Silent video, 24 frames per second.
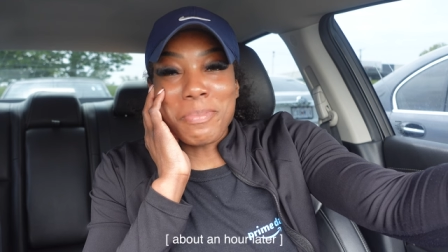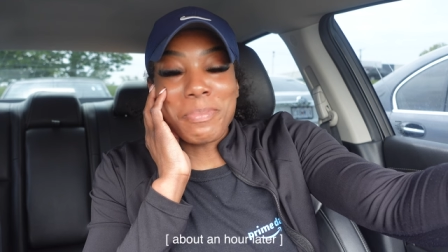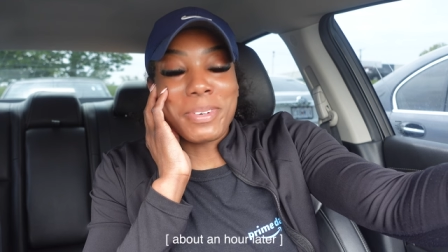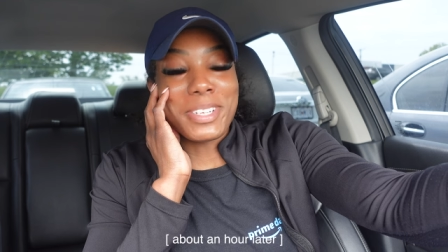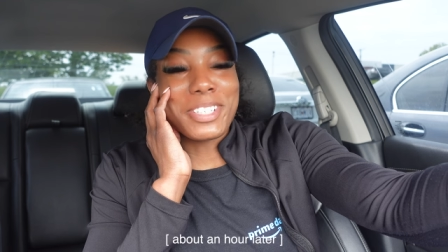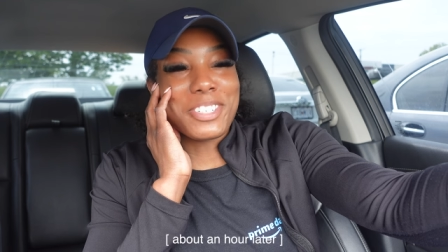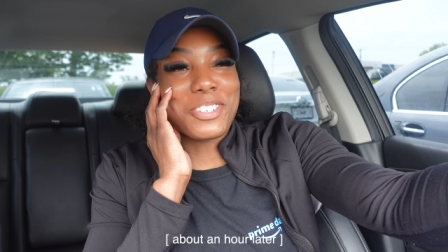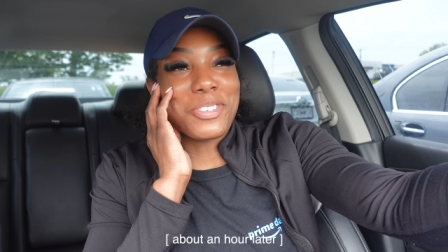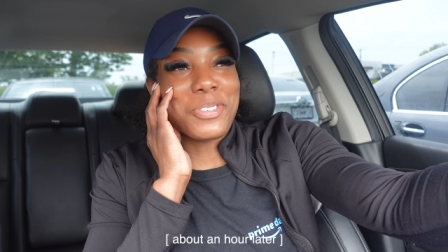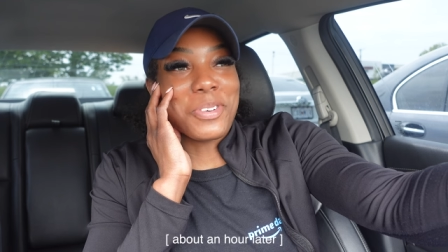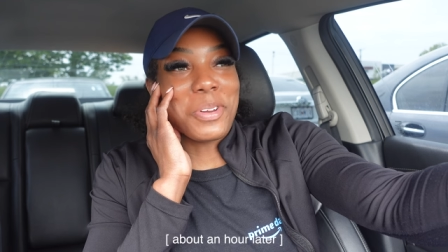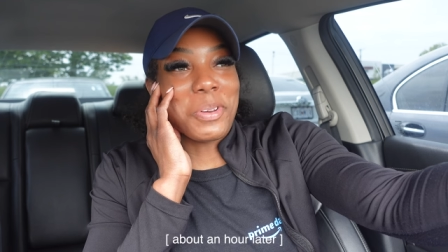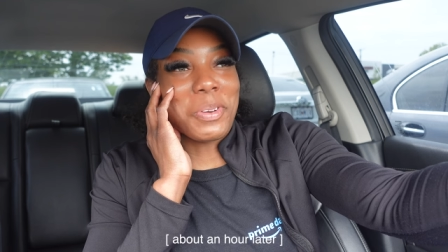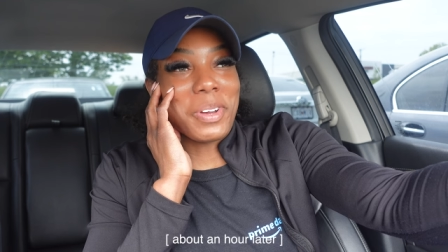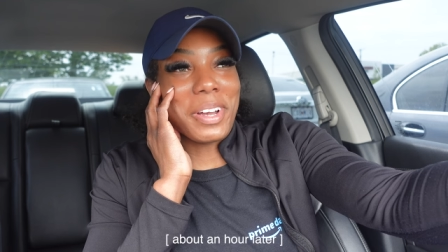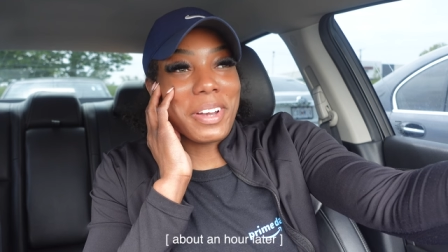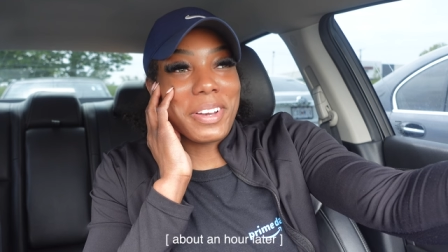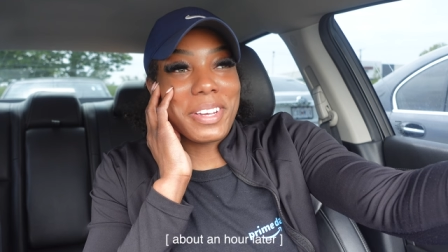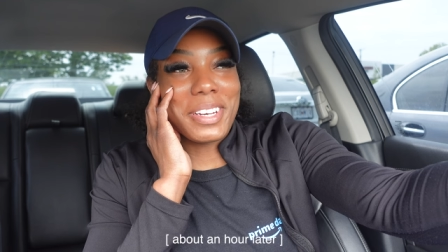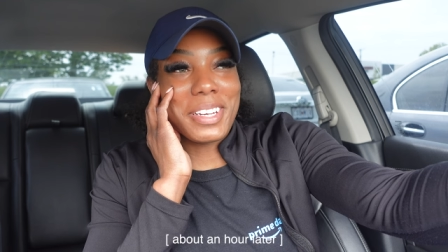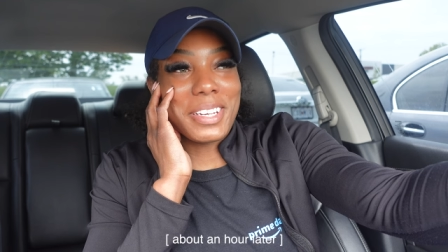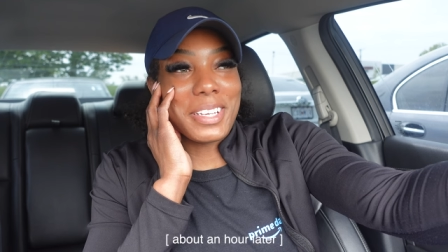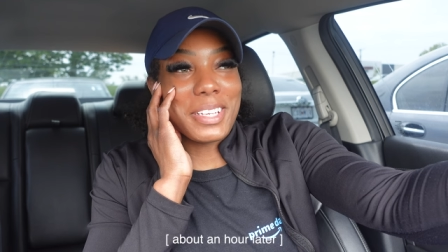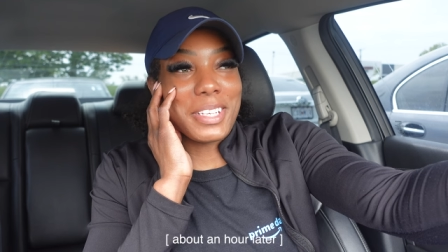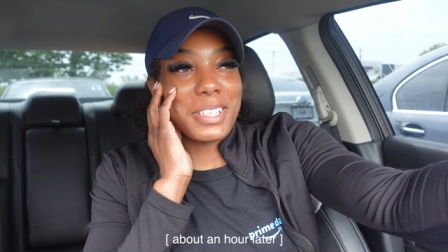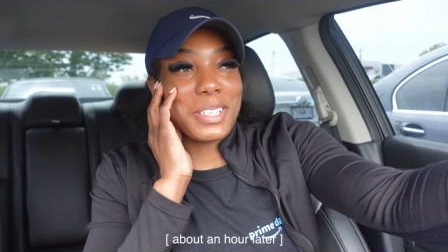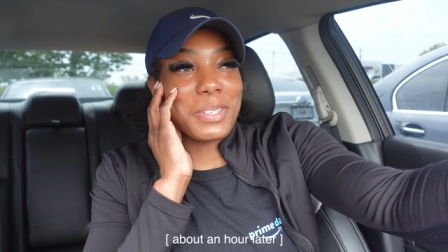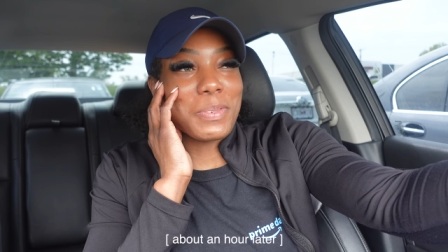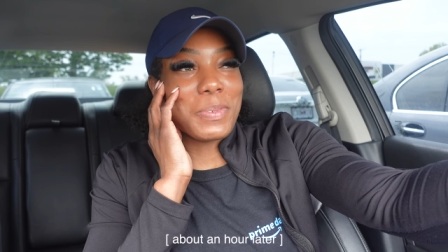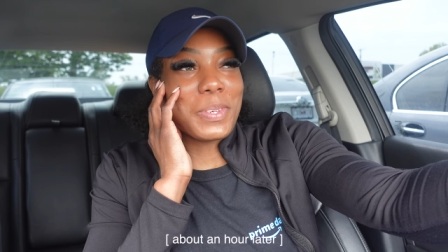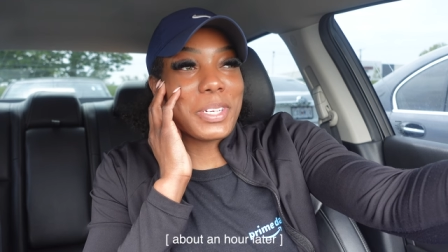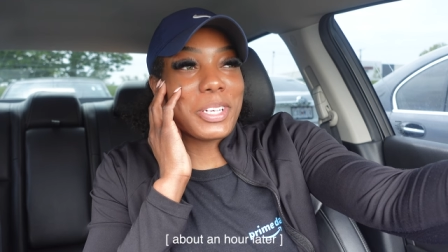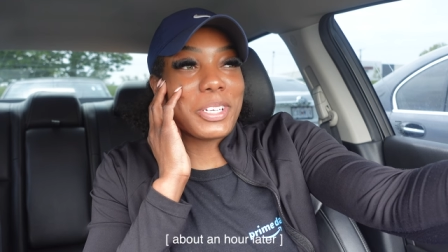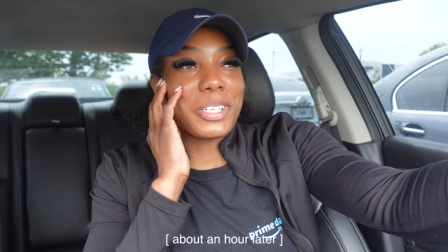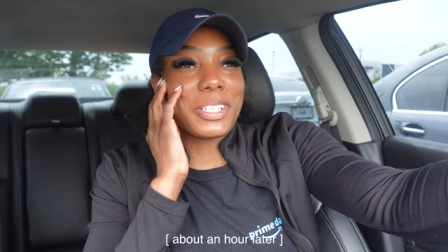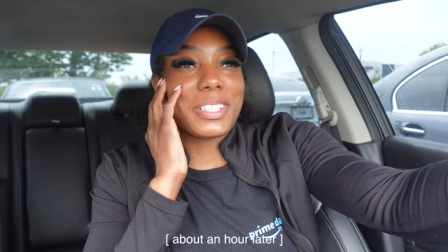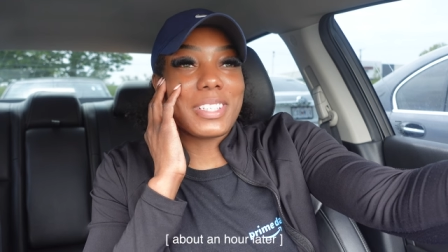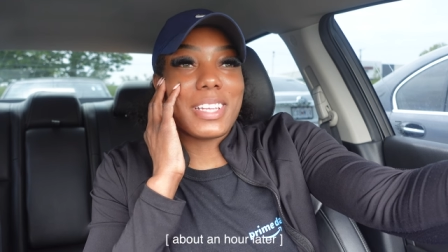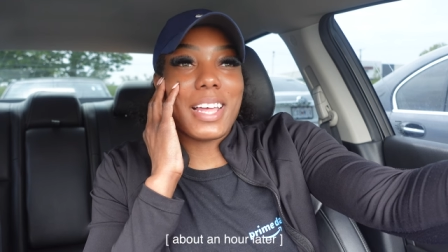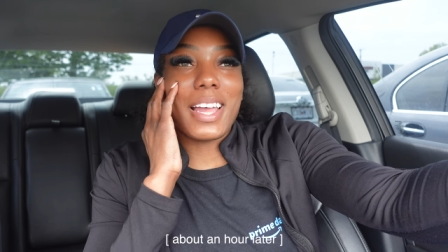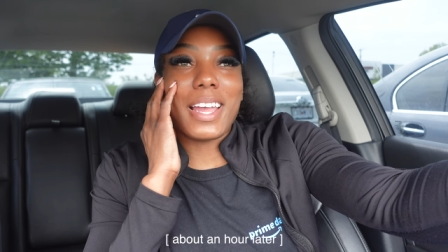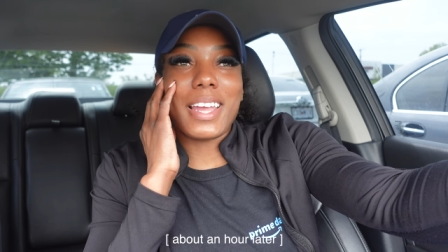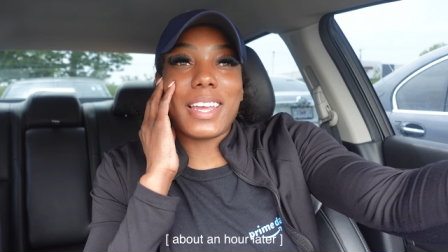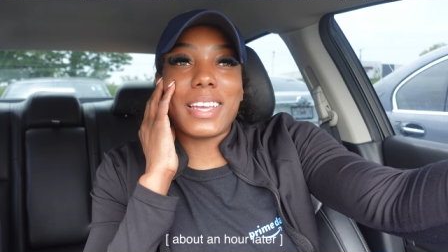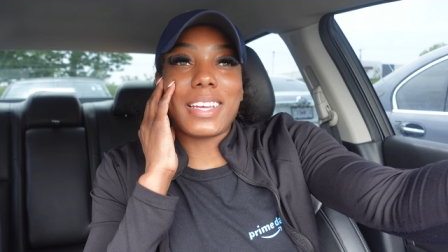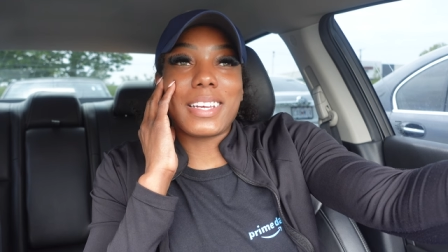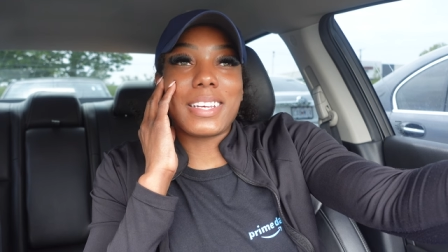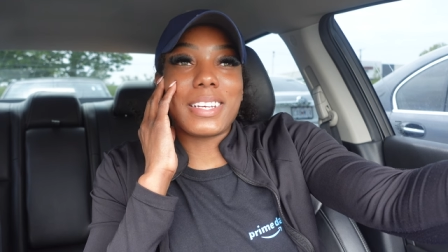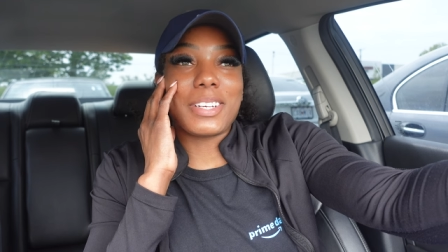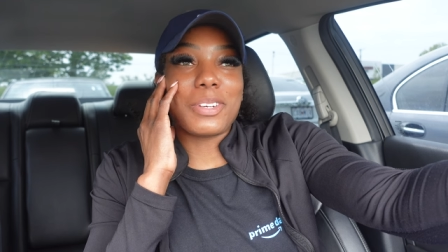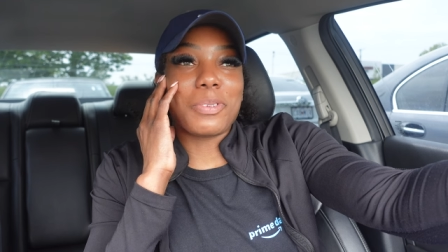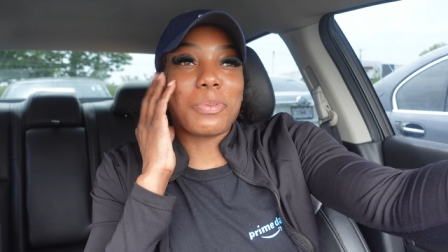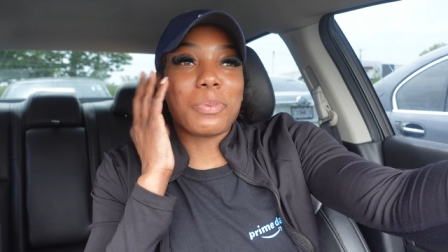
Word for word: but you know how it is when you're like